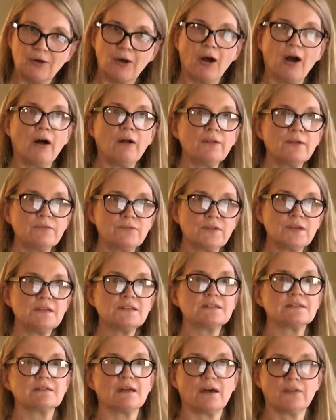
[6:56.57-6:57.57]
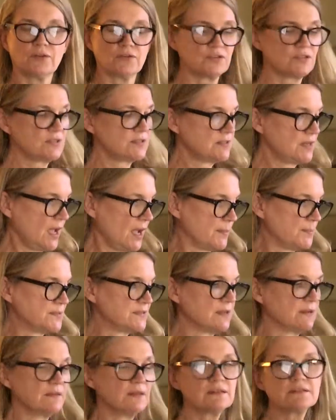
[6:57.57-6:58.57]
all of these other
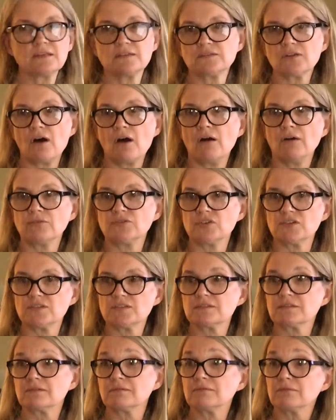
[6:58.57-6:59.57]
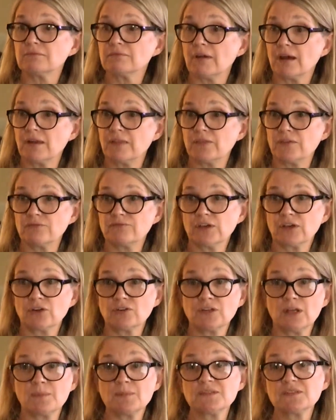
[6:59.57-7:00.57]
steps, and this is all just right at their
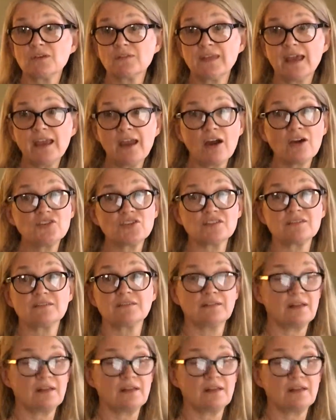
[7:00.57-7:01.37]
fingertips. So they are just